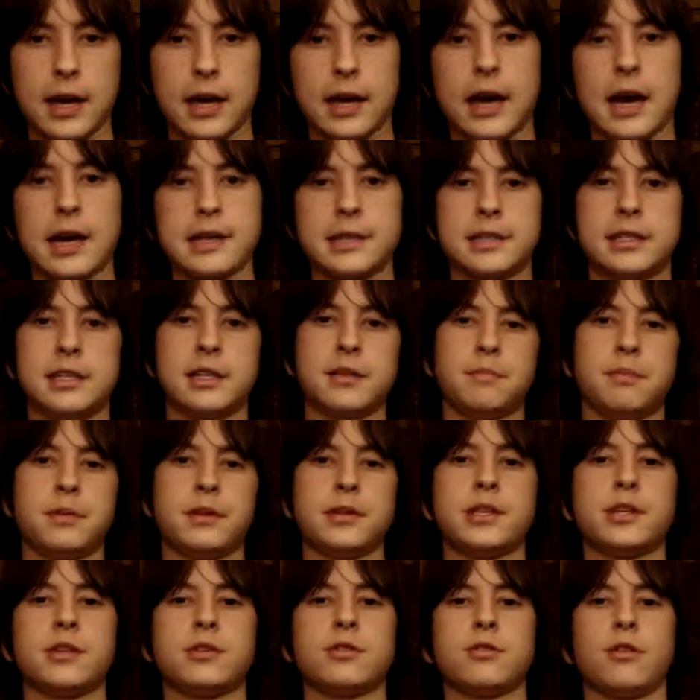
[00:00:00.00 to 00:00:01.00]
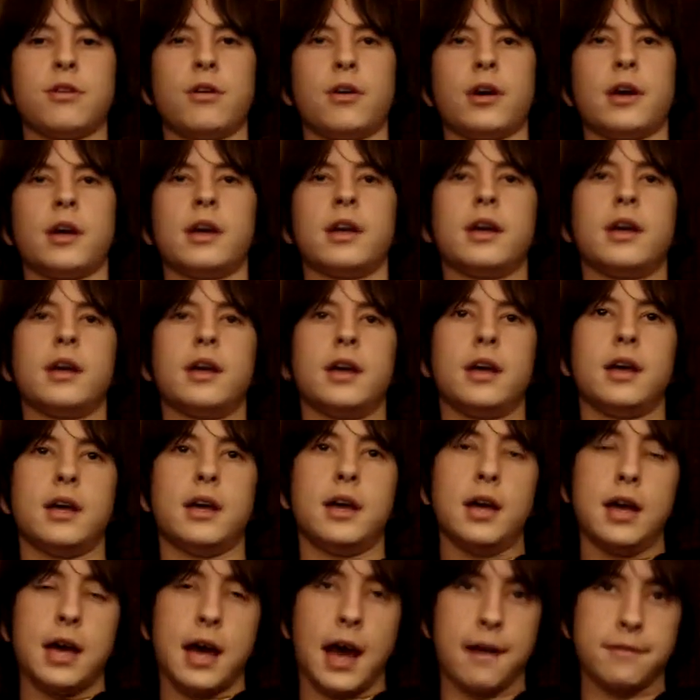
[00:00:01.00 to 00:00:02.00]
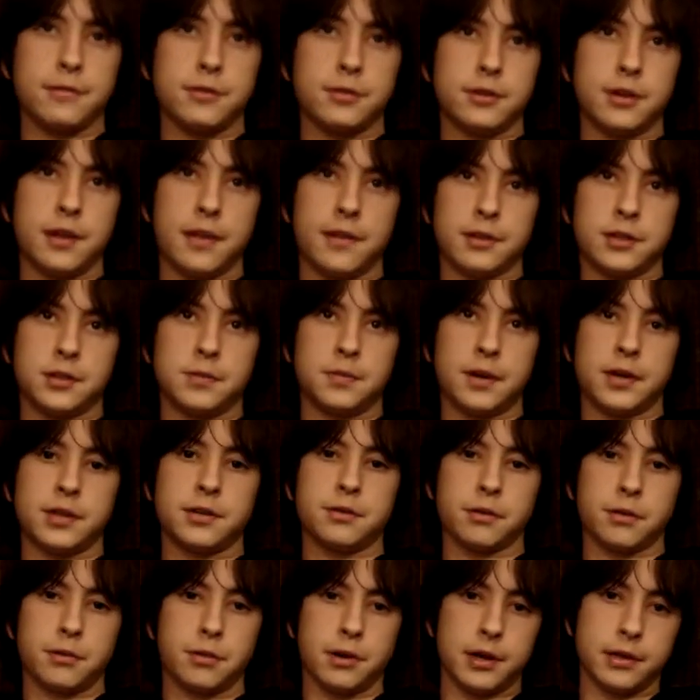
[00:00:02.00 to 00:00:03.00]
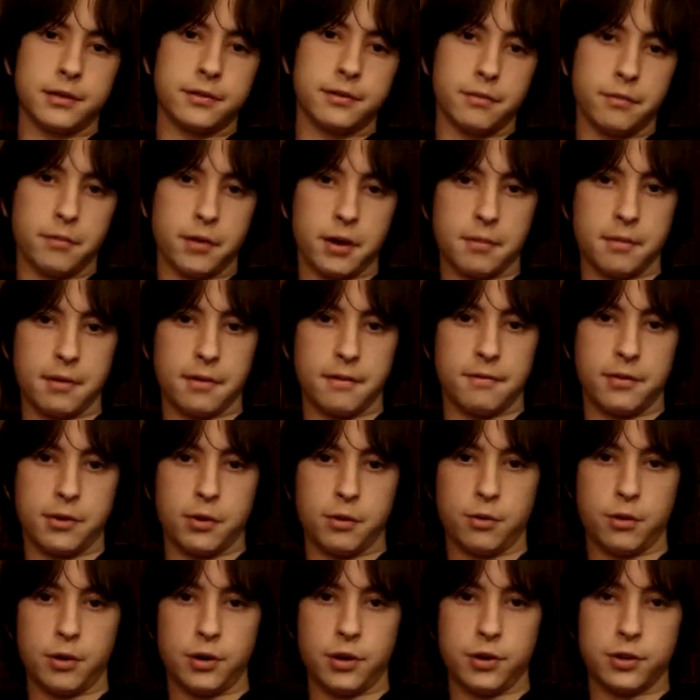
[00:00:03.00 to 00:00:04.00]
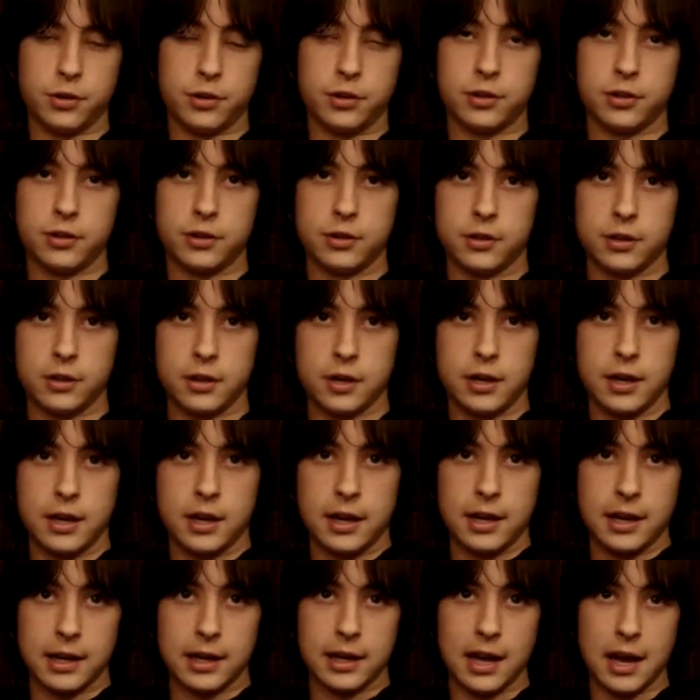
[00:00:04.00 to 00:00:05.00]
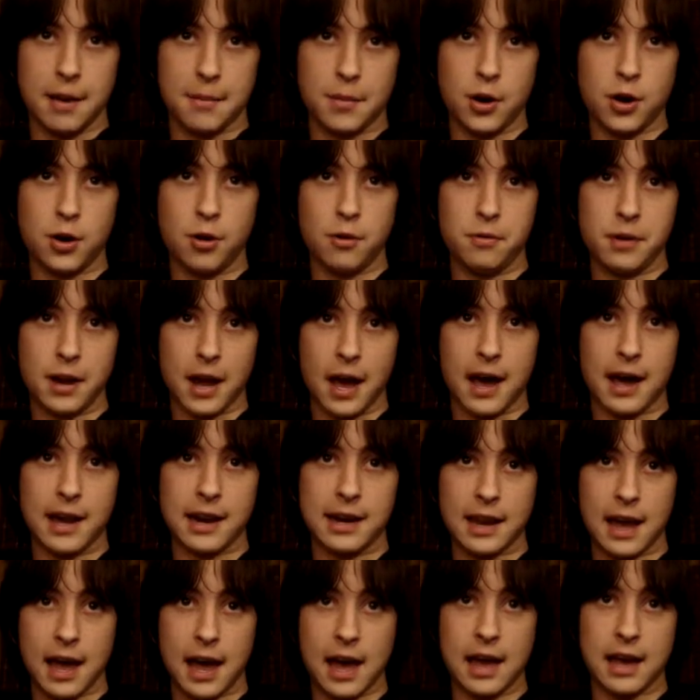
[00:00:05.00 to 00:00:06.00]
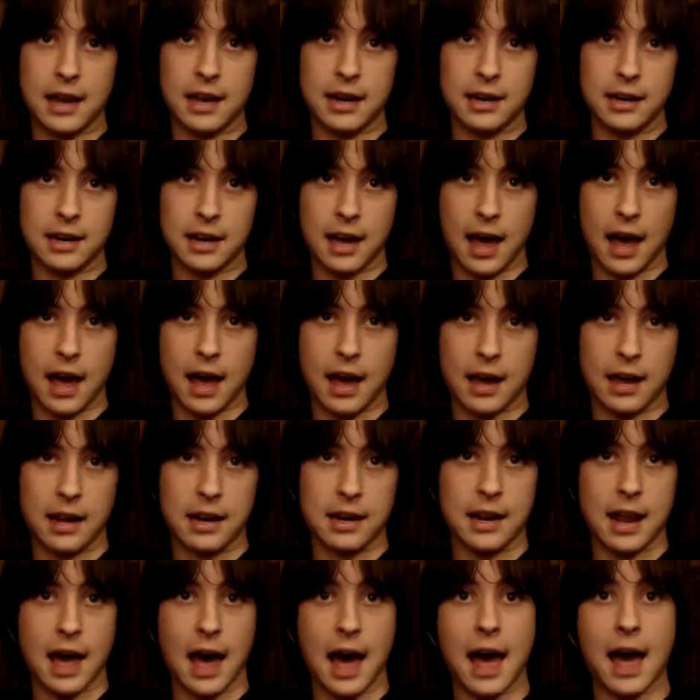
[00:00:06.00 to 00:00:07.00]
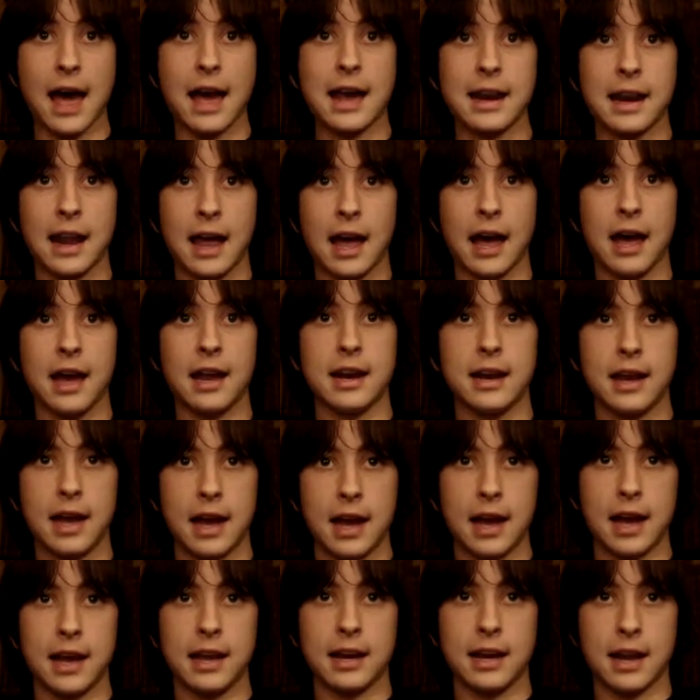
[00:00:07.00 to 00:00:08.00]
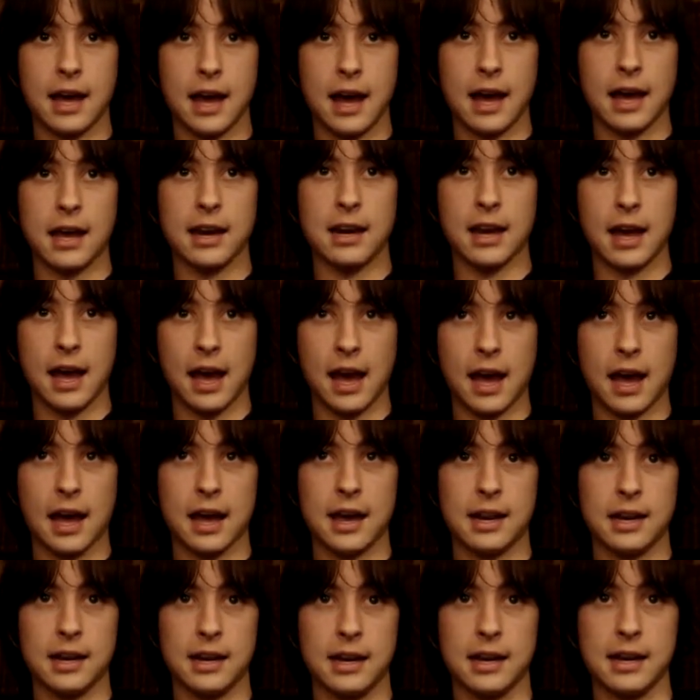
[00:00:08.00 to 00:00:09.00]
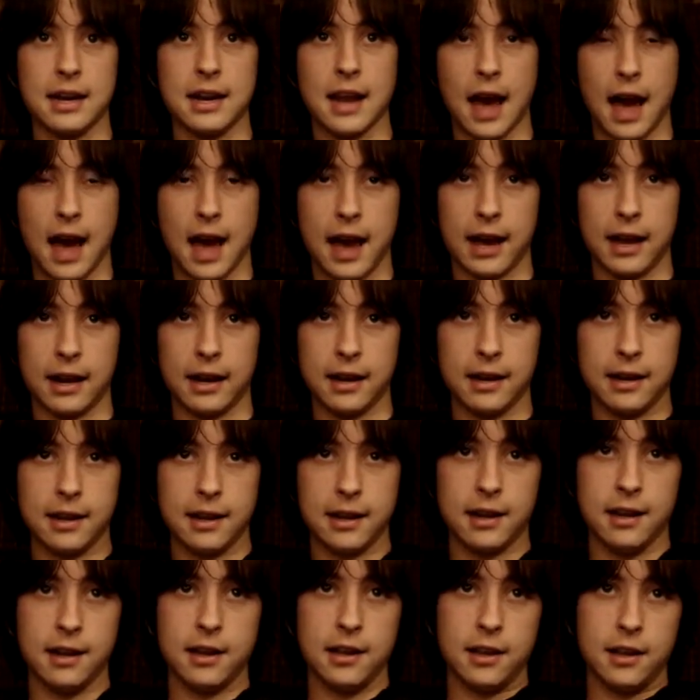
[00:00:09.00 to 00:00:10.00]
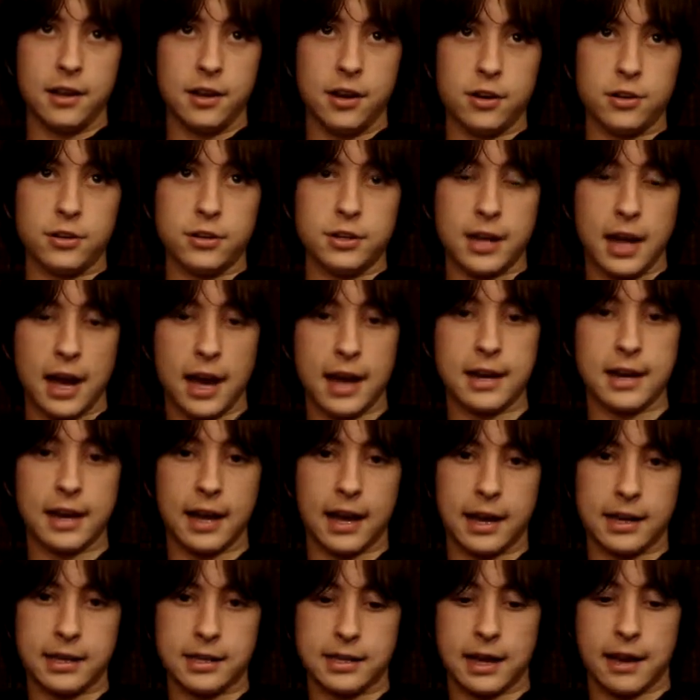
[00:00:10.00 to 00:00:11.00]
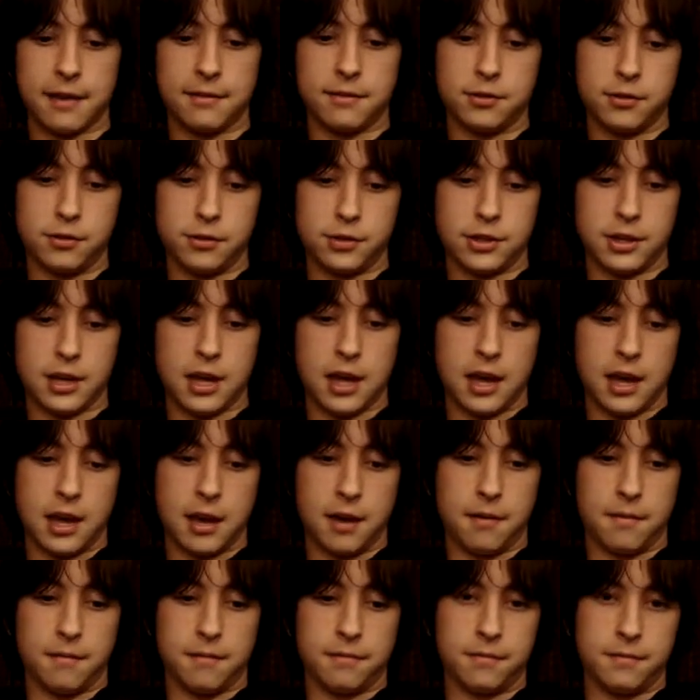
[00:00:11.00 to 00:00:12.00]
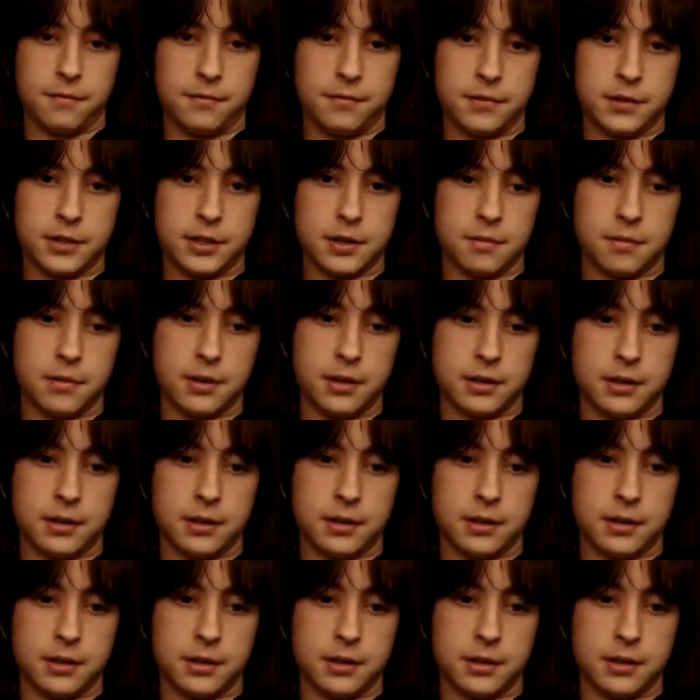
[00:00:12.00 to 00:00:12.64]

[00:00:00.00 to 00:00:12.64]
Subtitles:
guys, this is the Prince of Troy. After another special request from one of my viewers, Camo 999999999. There's 9 9s after his name. For some